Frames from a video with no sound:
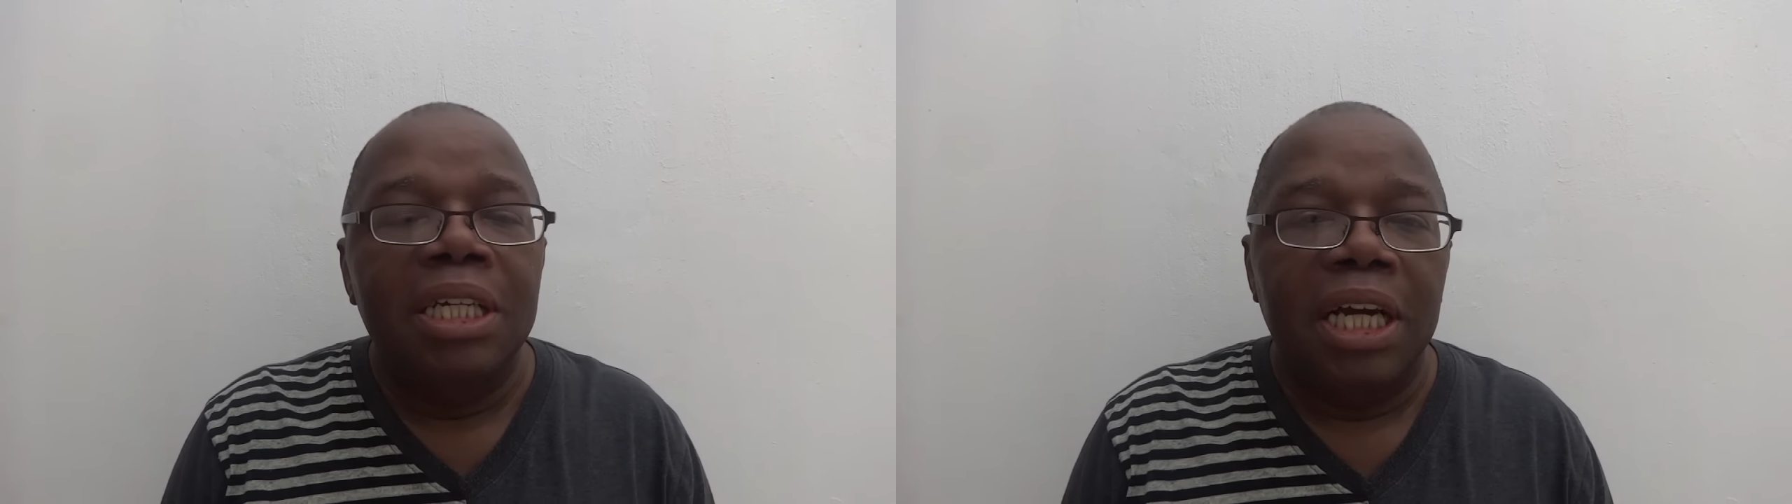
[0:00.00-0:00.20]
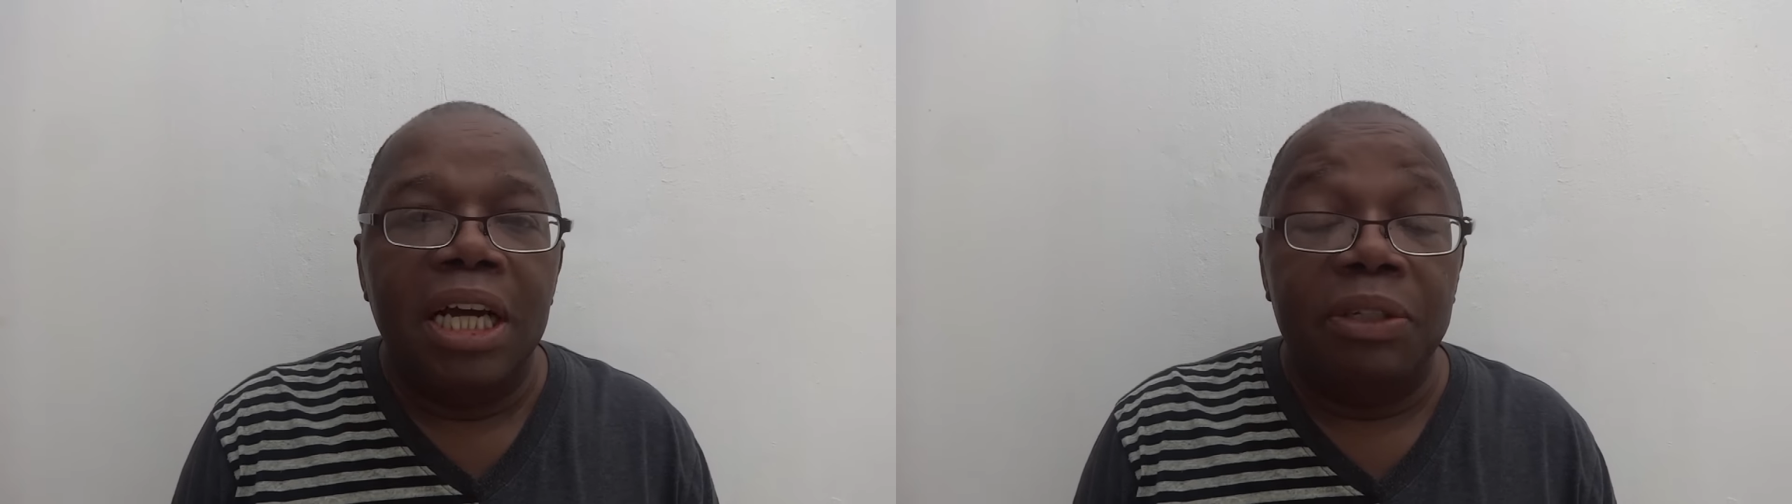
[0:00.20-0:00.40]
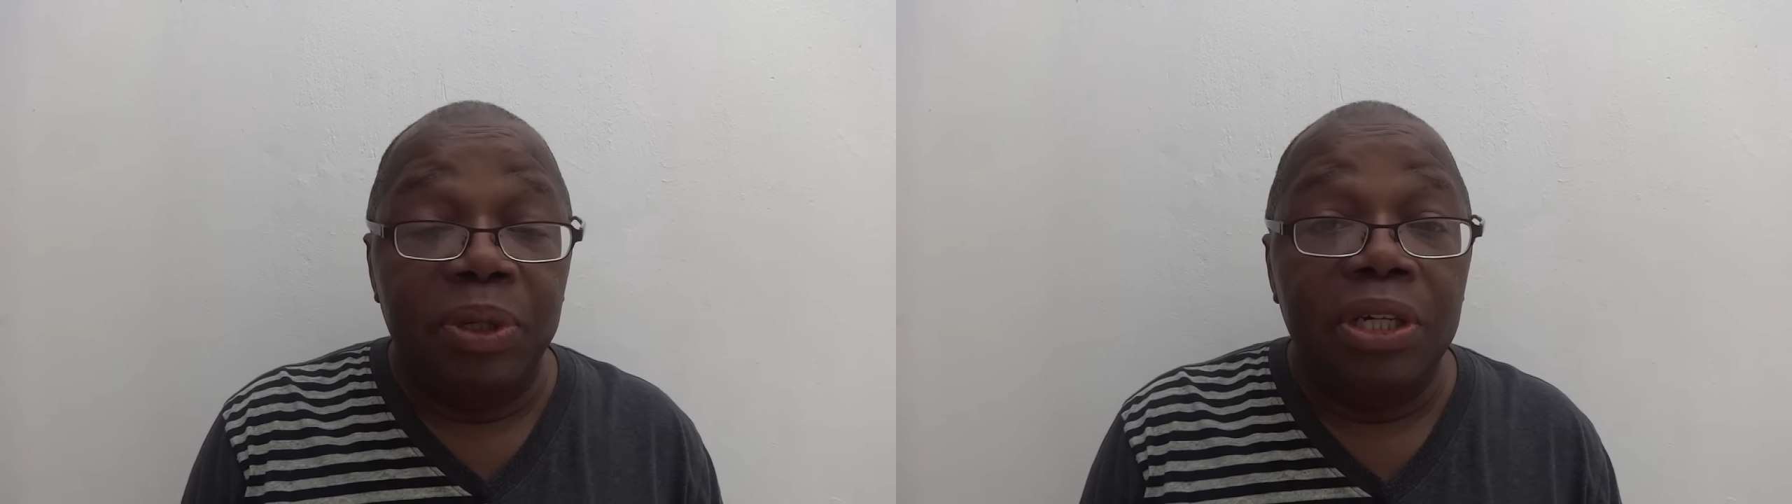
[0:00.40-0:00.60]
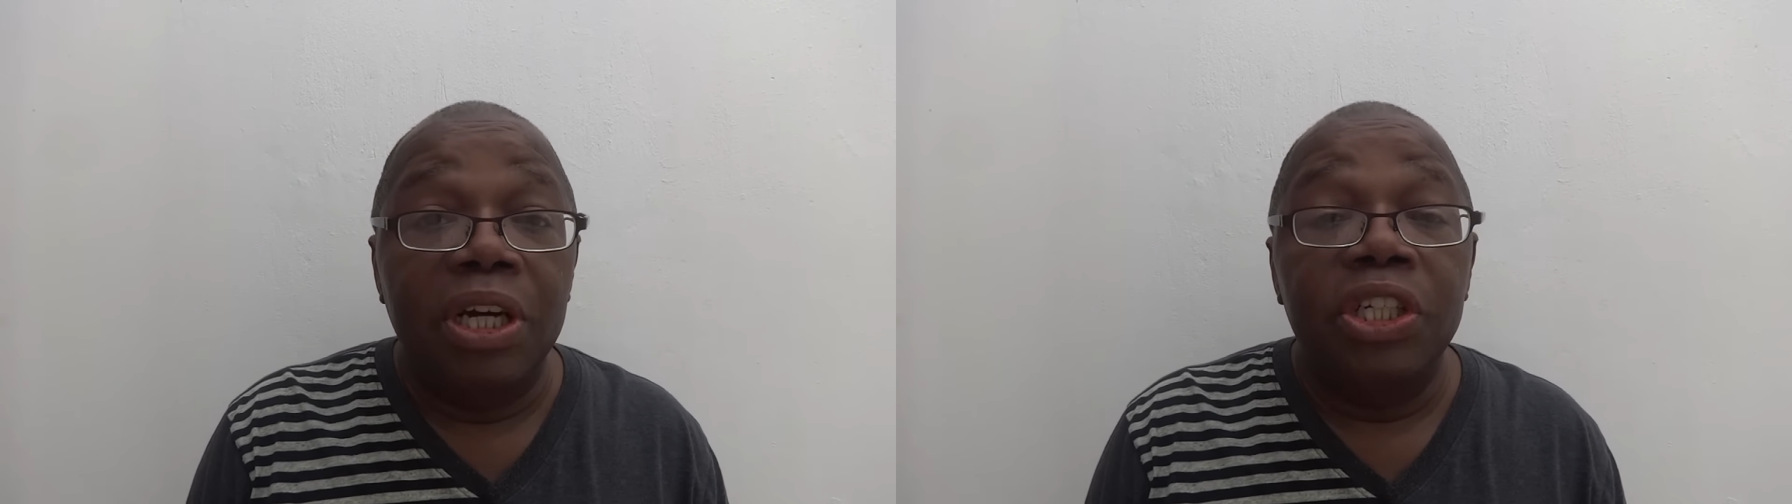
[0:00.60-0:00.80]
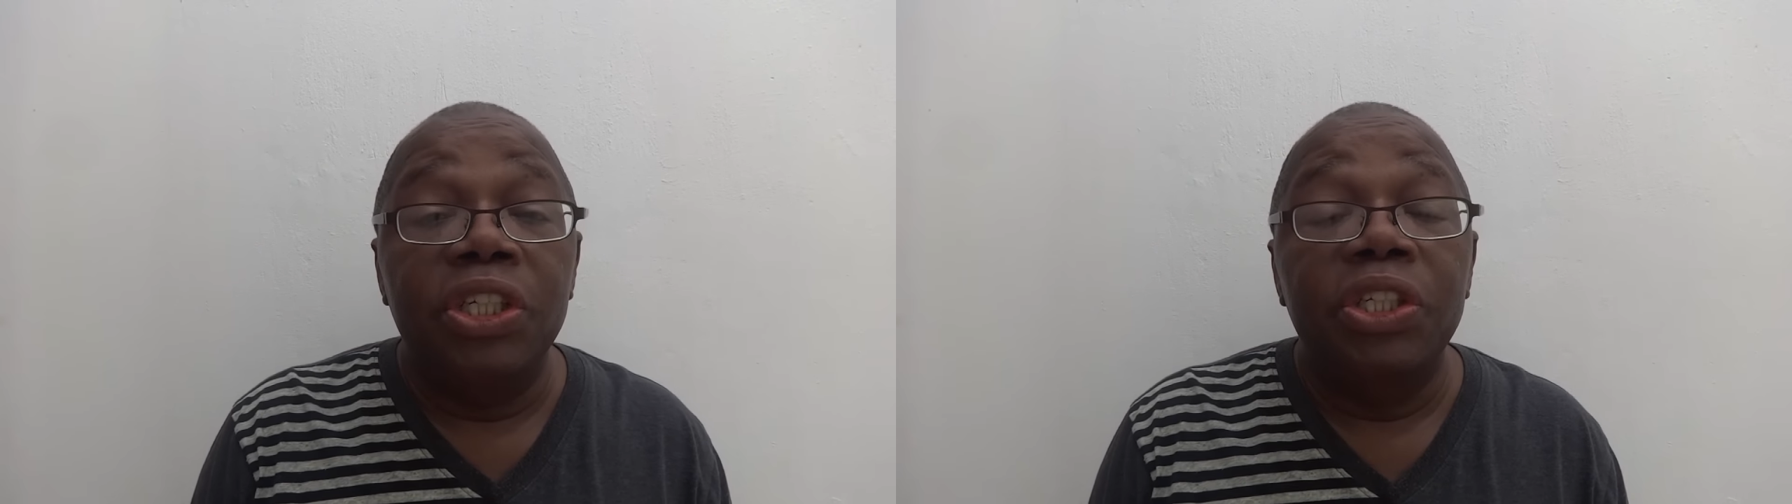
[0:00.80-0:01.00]
That's
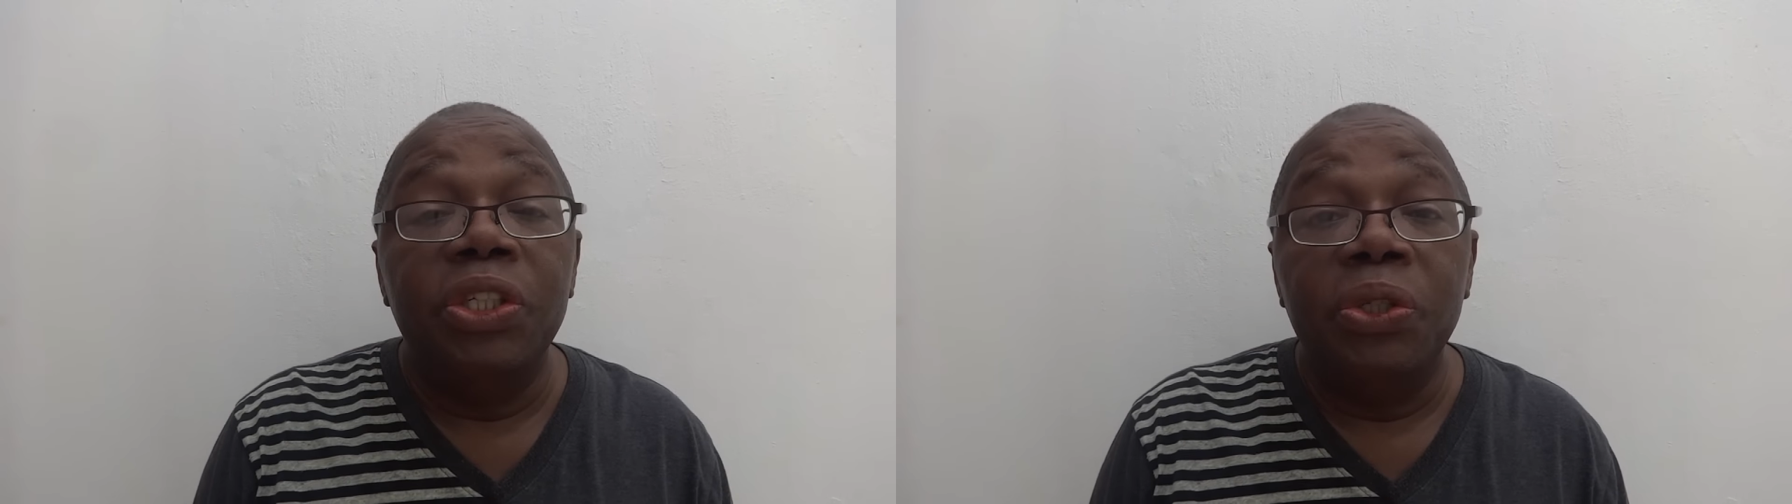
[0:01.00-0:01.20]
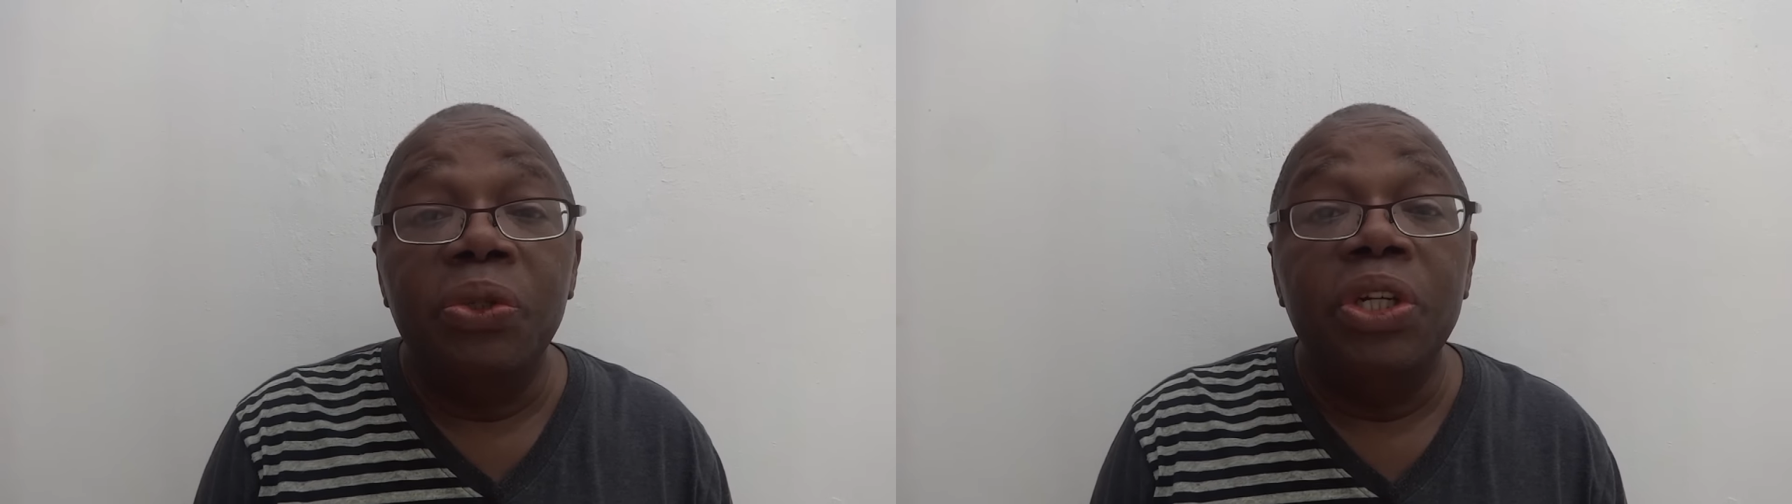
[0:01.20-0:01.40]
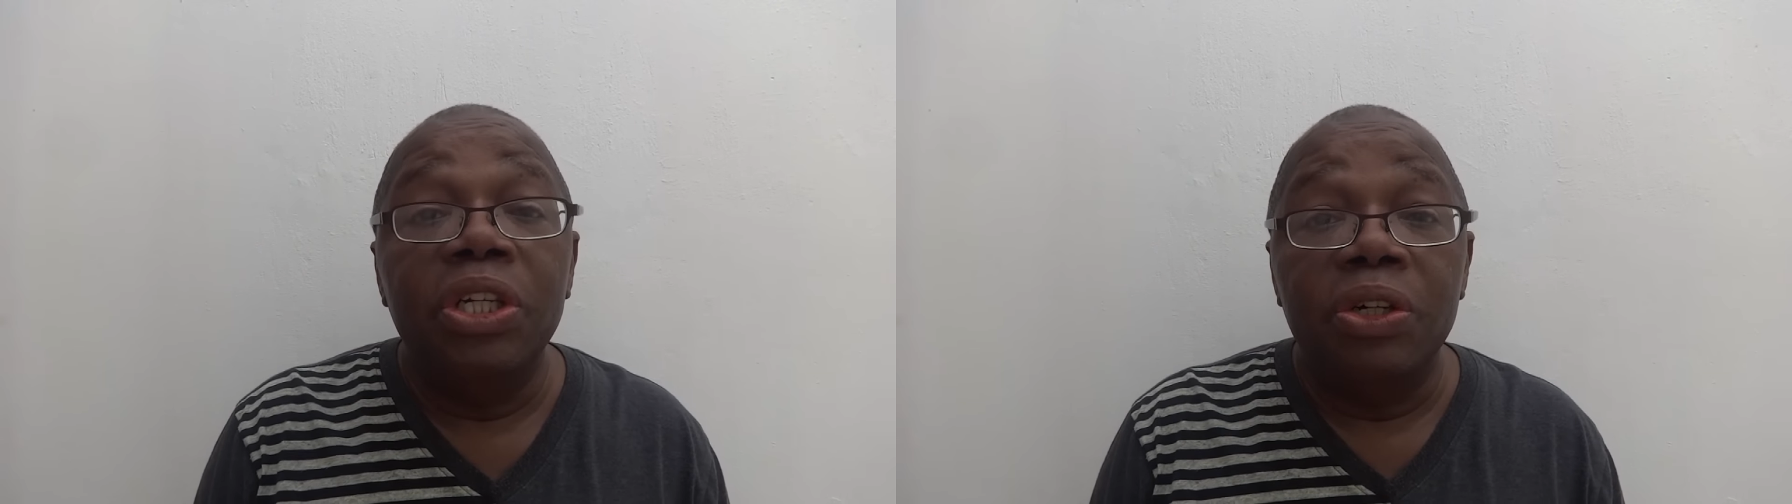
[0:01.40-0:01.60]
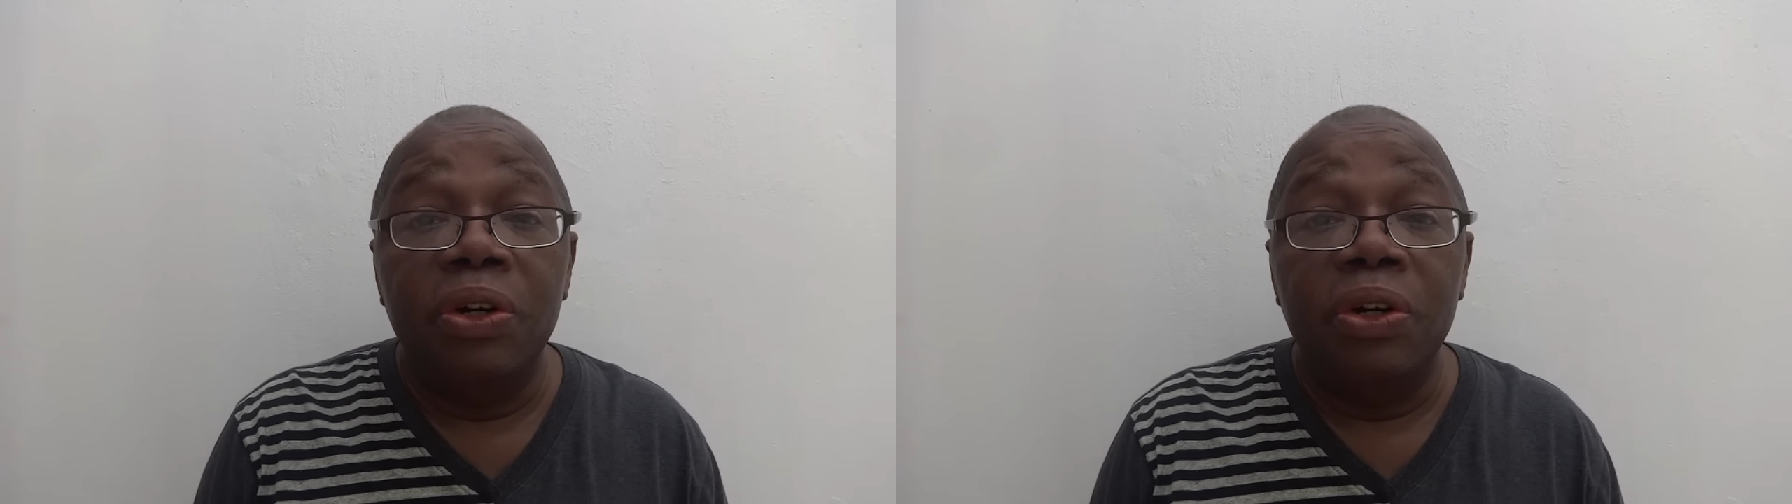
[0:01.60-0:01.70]
because you didn't go